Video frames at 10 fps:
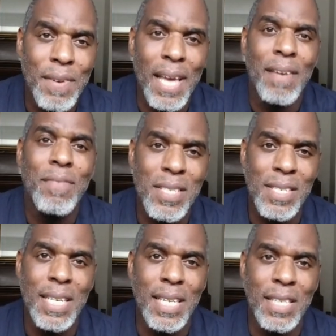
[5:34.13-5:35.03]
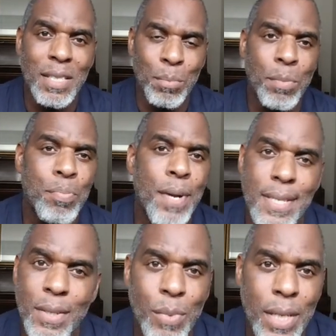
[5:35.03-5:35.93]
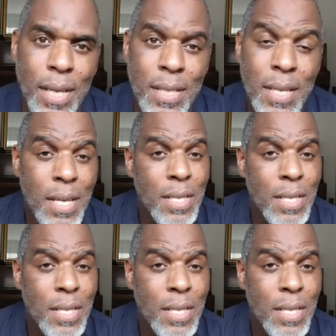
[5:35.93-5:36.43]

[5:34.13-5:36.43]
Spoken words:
forever seeking to be present with us.